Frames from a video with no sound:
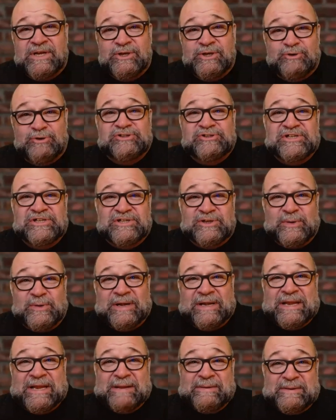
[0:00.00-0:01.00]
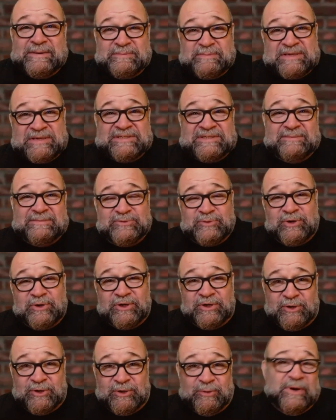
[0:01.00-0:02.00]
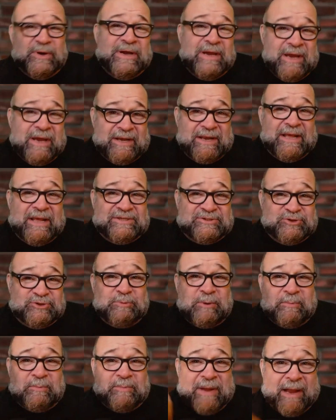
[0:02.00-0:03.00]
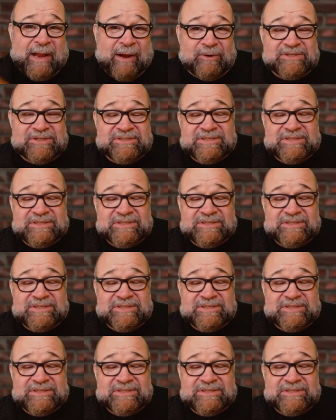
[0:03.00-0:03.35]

usually is irradiated by some sort of goo, and has superpowers.